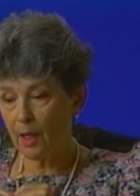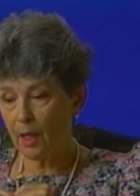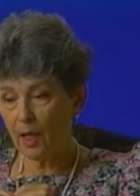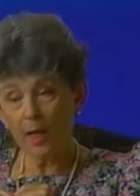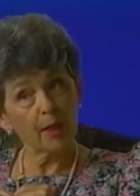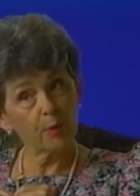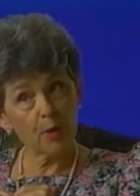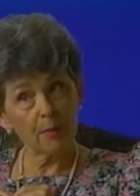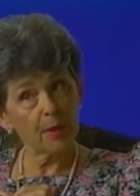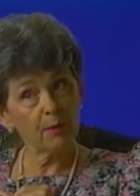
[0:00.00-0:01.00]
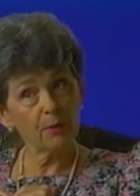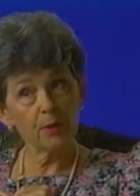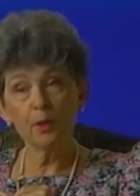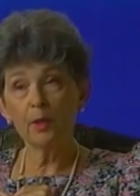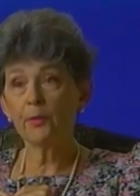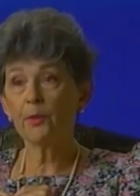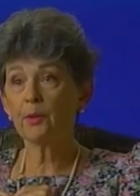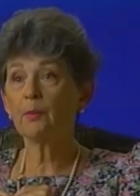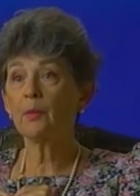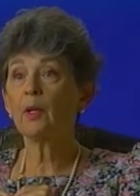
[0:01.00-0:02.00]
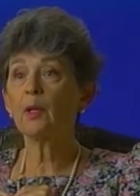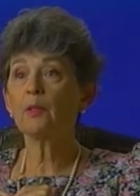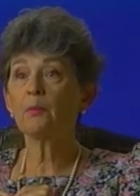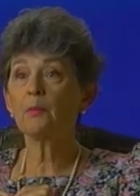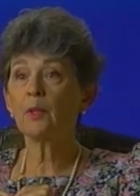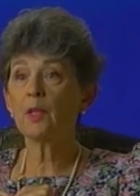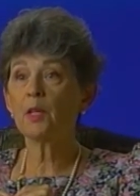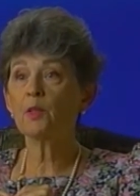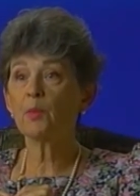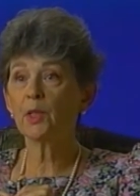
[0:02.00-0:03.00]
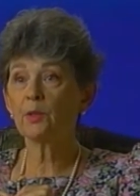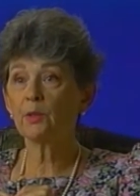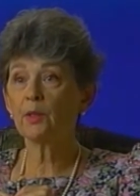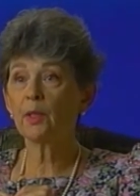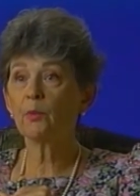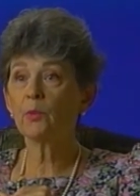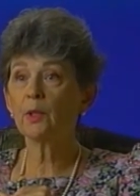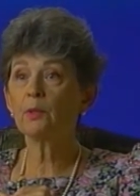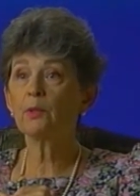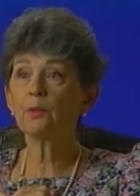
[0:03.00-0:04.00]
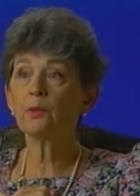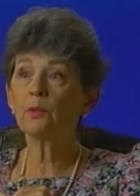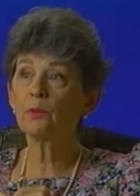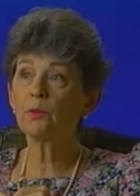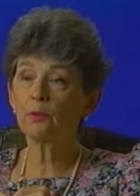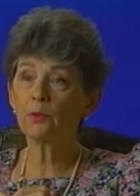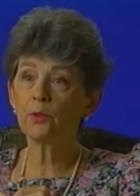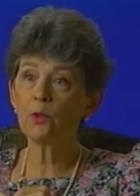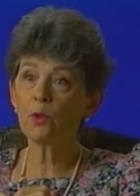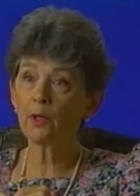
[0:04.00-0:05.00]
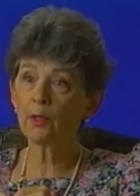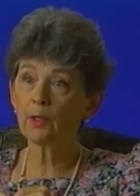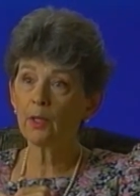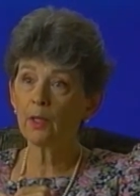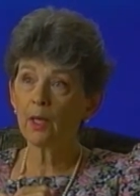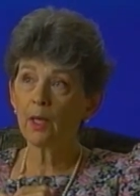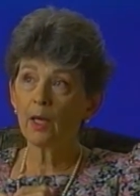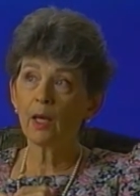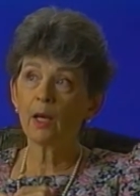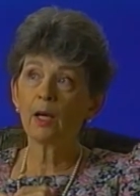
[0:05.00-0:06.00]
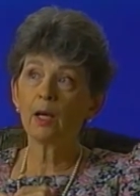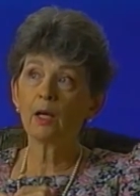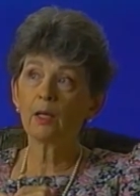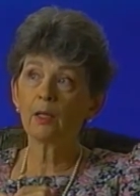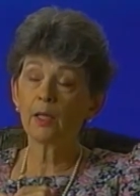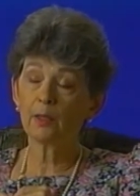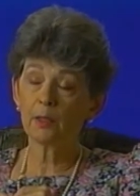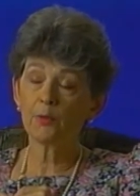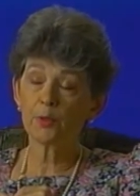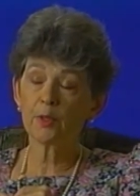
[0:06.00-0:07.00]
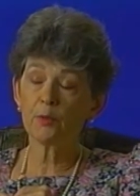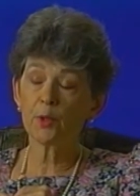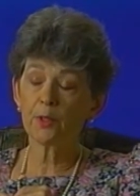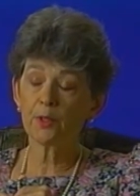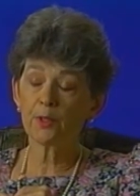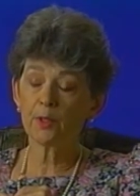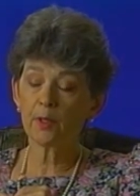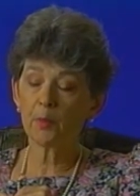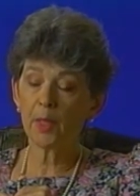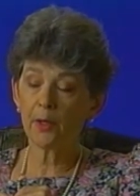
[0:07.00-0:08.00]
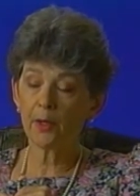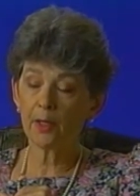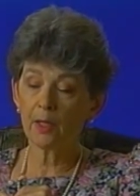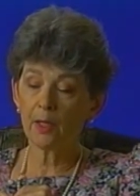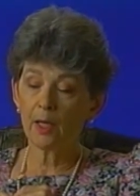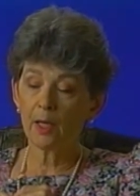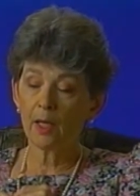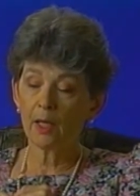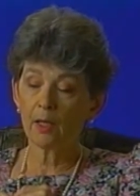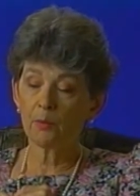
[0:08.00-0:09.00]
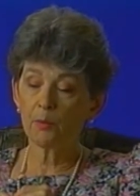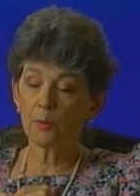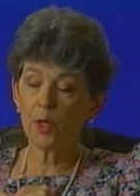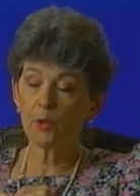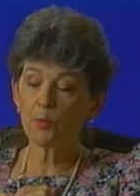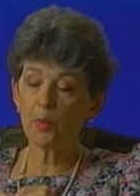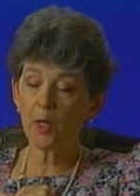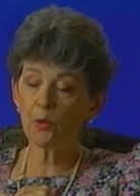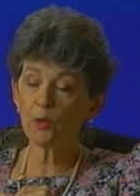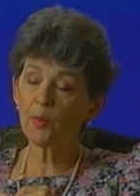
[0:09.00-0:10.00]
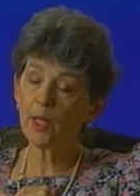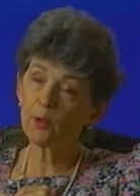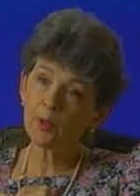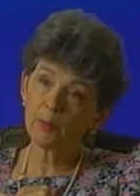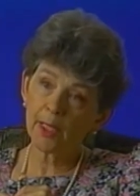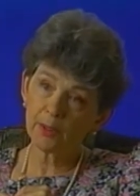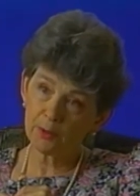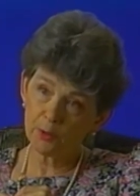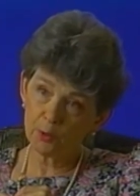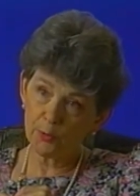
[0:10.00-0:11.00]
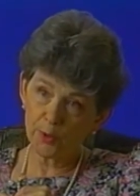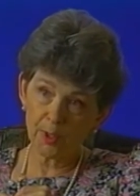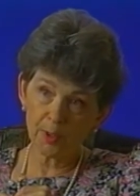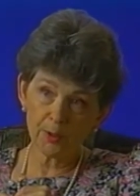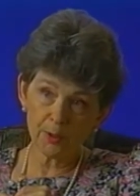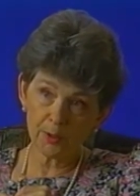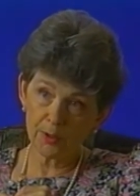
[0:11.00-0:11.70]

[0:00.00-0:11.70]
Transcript: And I dropped out of school after a semester and went to New York and lived for several years and then married. It postponed my going back to school for 10 years.